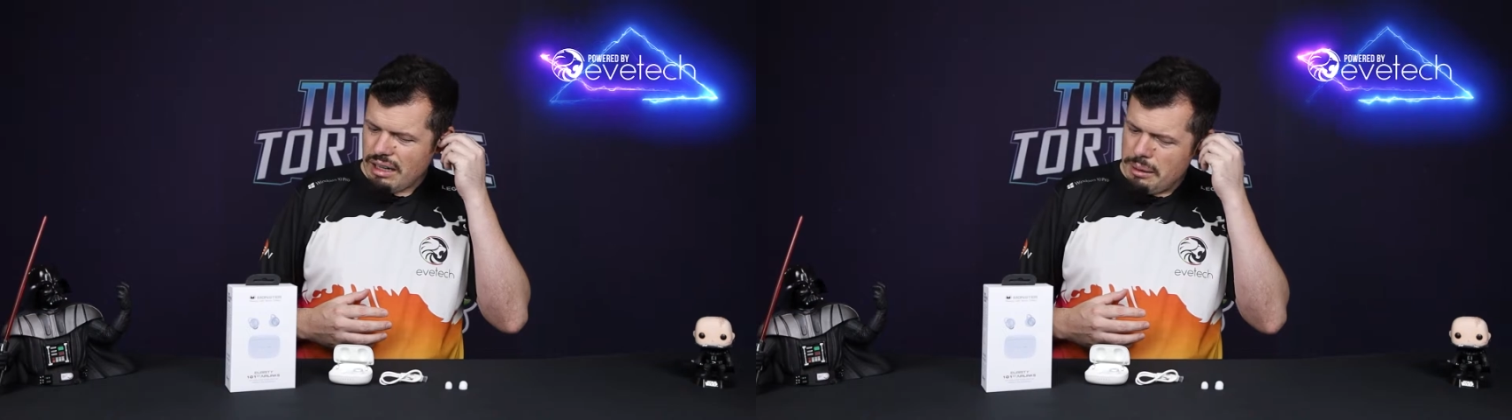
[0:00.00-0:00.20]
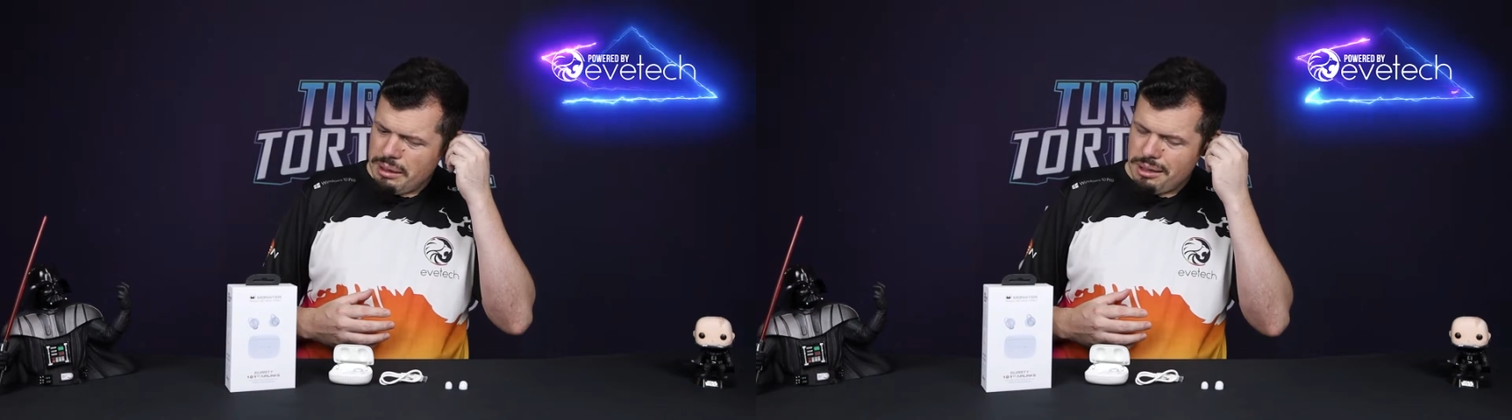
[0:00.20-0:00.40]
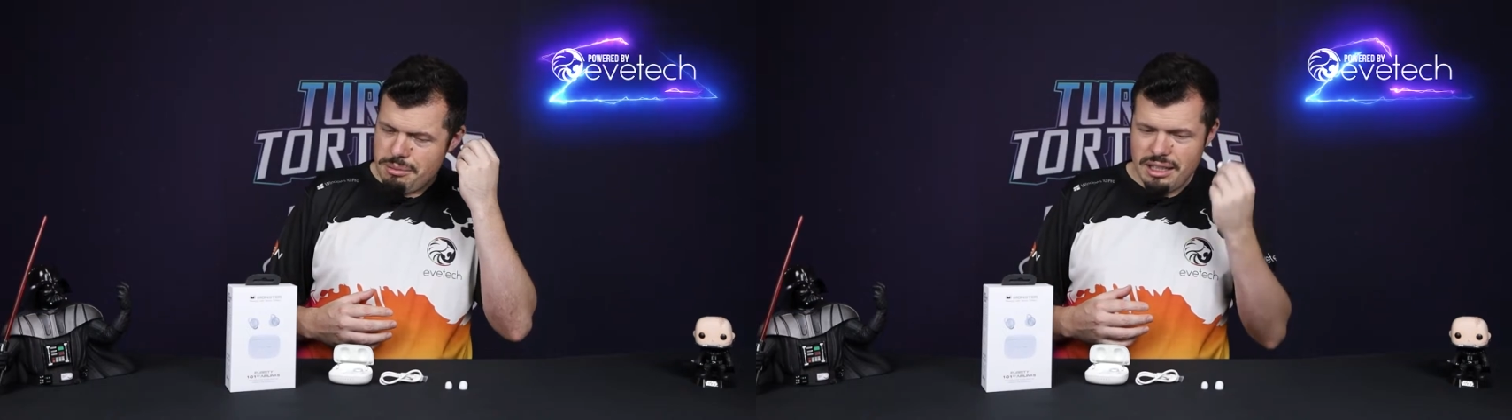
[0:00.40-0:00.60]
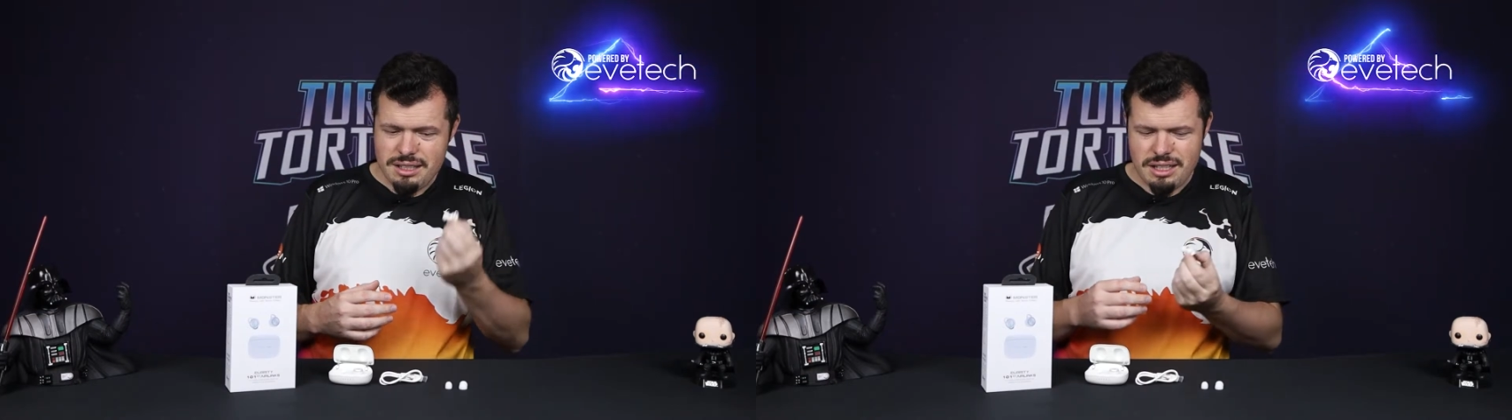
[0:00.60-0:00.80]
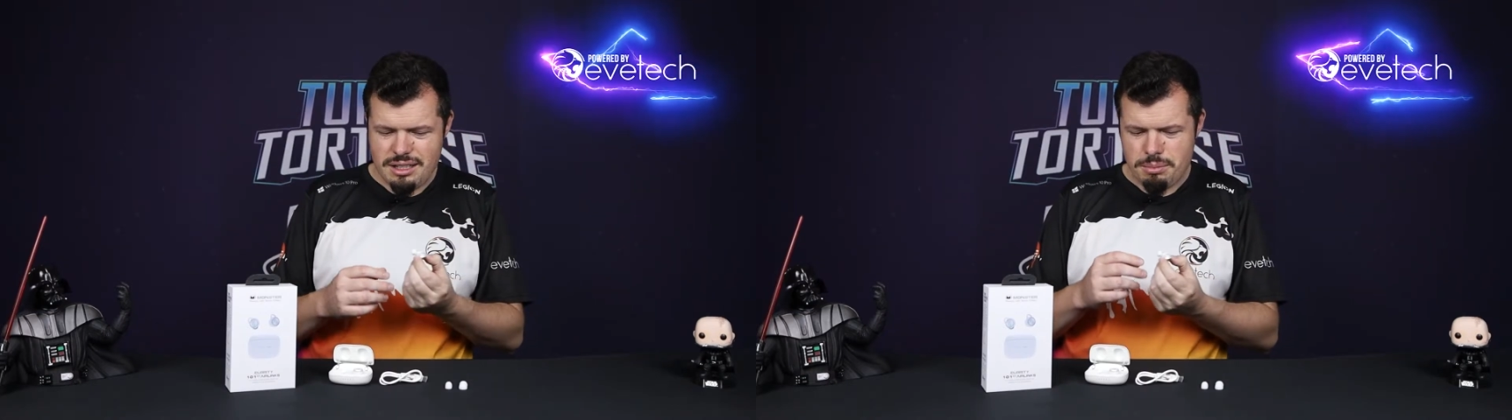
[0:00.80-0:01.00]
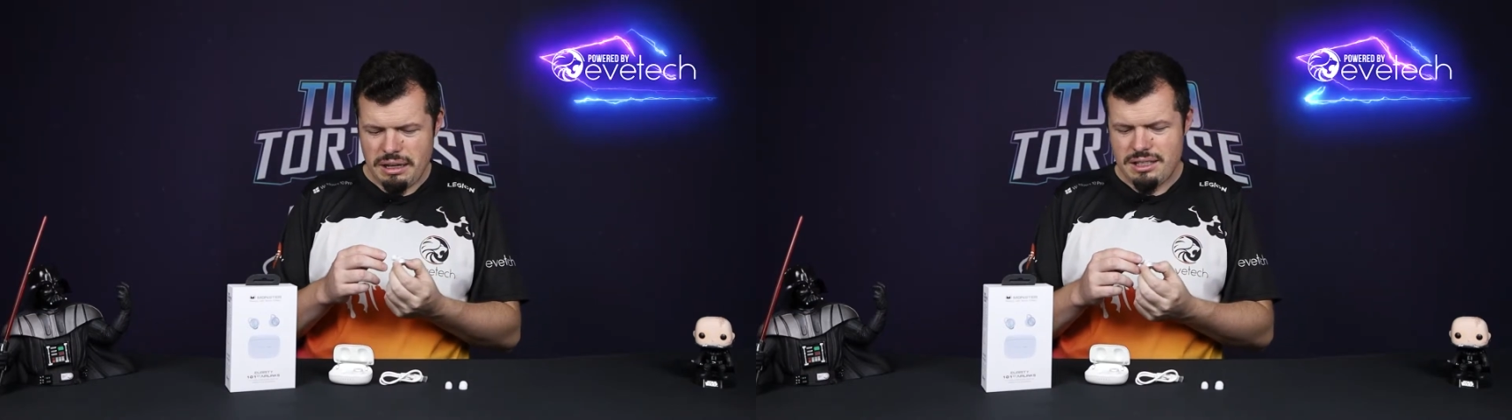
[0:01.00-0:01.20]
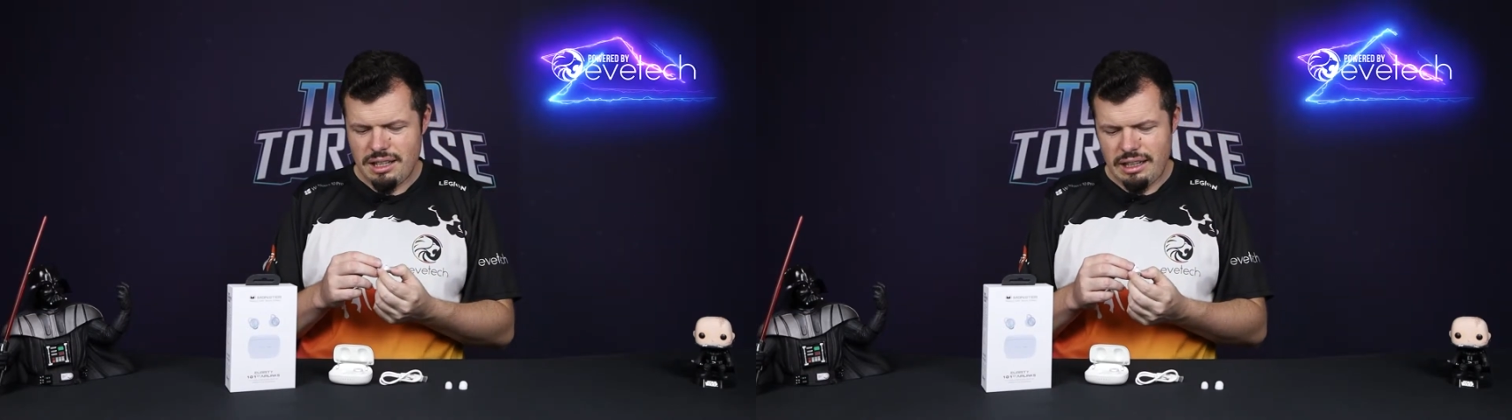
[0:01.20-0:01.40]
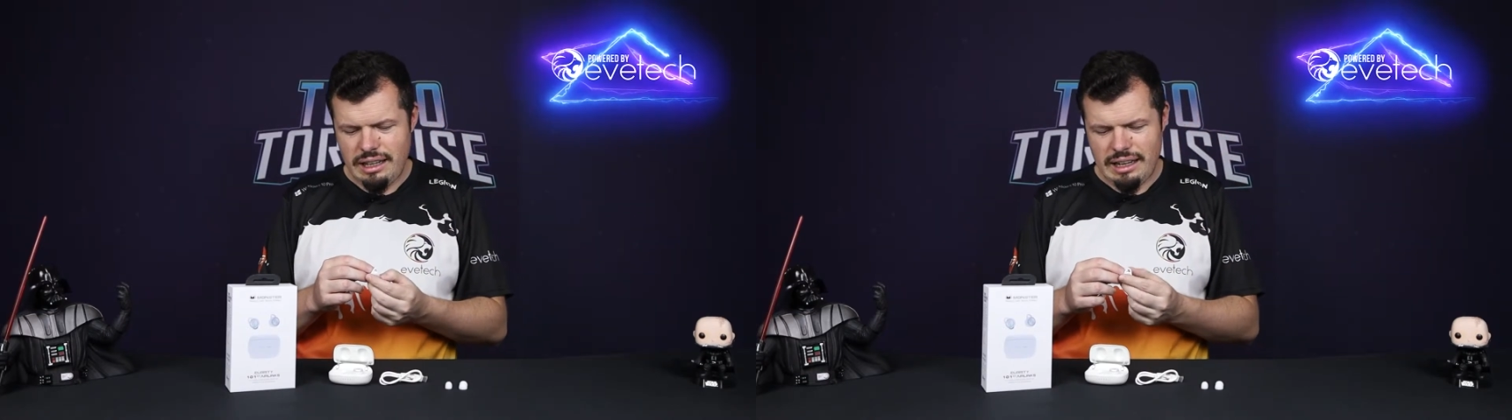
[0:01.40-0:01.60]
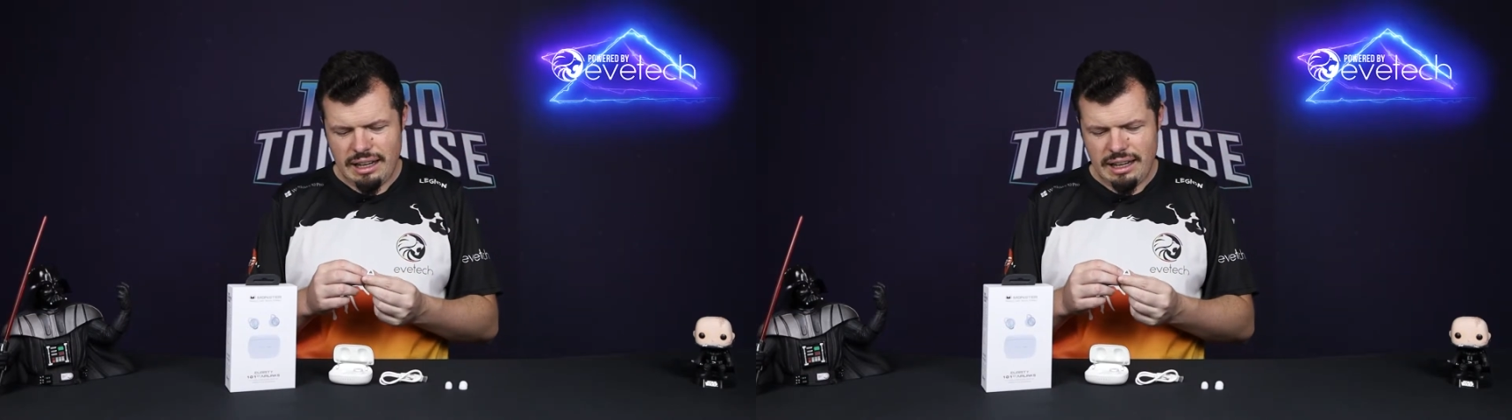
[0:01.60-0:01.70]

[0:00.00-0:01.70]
it makes these basically a